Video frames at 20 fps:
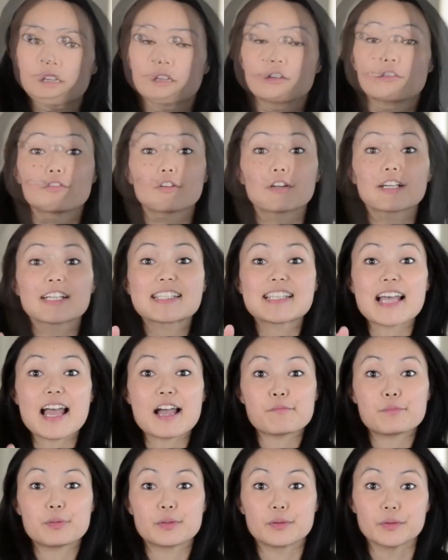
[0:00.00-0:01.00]
For
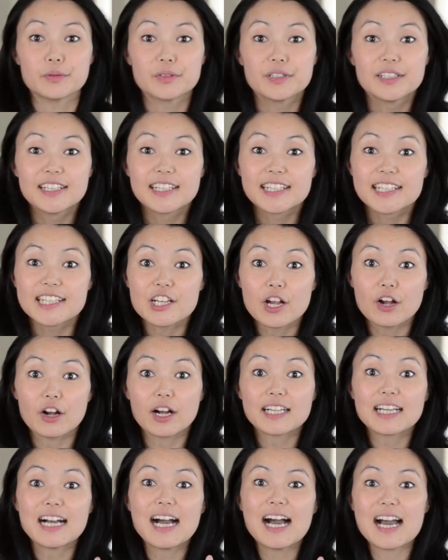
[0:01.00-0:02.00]
example, a
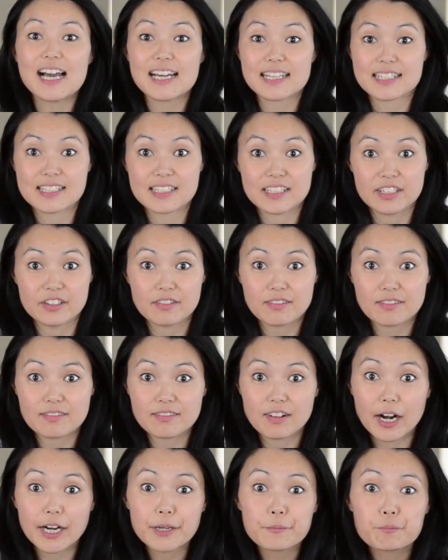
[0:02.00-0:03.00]
car accident,
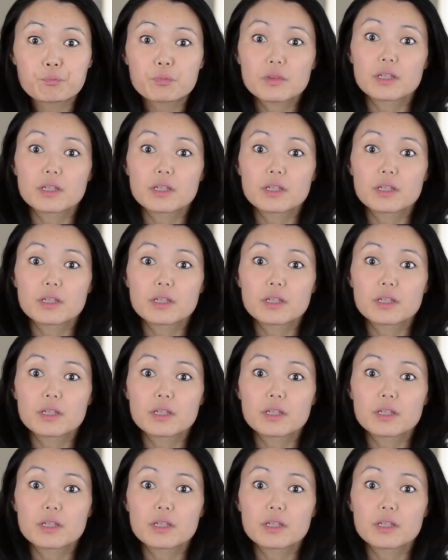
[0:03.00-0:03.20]
right?